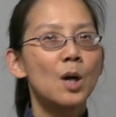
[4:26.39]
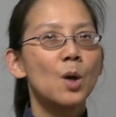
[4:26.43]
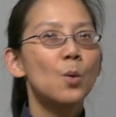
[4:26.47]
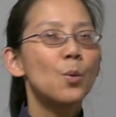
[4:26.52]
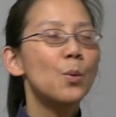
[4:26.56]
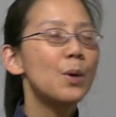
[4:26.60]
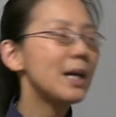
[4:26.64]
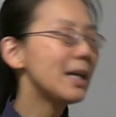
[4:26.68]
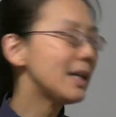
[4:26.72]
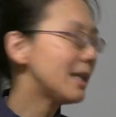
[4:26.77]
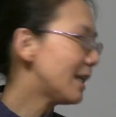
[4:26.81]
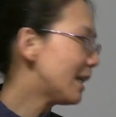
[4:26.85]

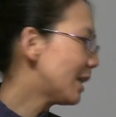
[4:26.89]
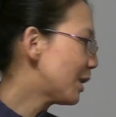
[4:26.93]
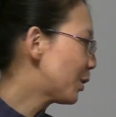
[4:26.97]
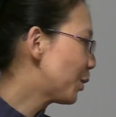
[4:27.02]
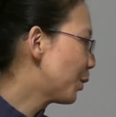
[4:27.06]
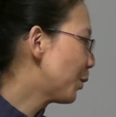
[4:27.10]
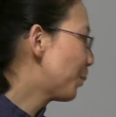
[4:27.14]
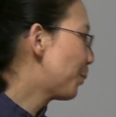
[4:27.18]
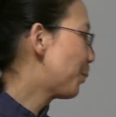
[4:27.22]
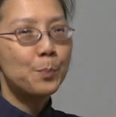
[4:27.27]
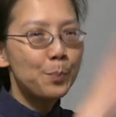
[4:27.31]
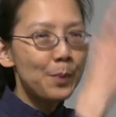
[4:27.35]
We need
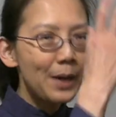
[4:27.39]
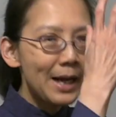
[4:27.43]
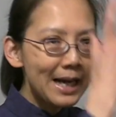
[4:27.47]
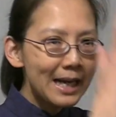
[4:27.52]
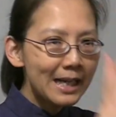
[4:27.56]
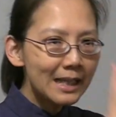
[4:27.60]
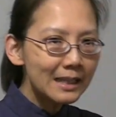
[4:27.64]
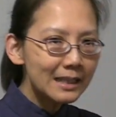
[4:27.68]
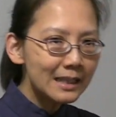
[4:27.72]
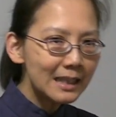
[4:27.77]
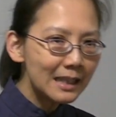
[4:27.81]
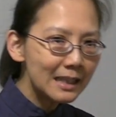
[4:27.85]
to
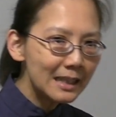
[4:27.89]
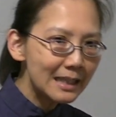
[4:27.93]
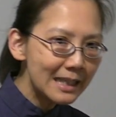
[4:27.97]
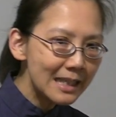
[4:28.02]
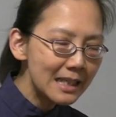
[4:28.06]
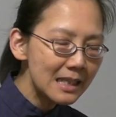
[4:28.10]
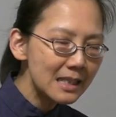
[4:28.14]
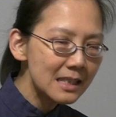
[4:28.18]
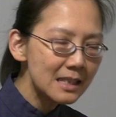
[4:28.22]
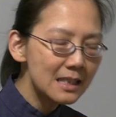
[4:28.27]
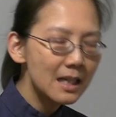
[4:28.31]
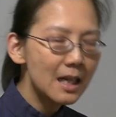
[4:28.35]
break the
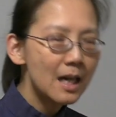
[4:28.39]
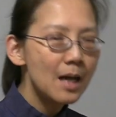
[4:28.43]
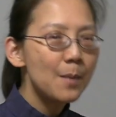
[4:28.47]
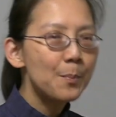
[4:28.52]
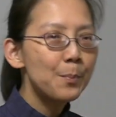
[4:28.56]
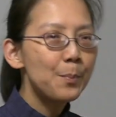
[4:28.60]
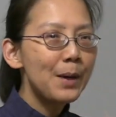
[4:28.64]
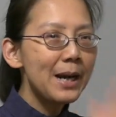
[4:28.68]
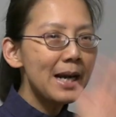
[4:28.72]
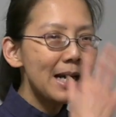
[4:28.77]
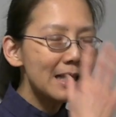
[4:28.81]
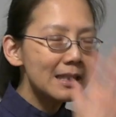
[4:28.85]
links,
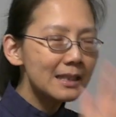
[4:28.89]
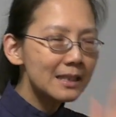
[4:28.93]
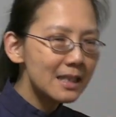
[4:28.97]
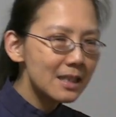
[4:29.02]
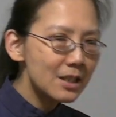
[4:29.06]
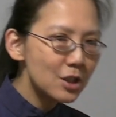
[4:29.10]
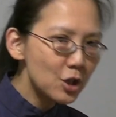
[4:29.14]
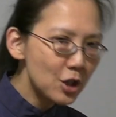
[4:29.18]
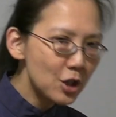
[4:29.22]
break the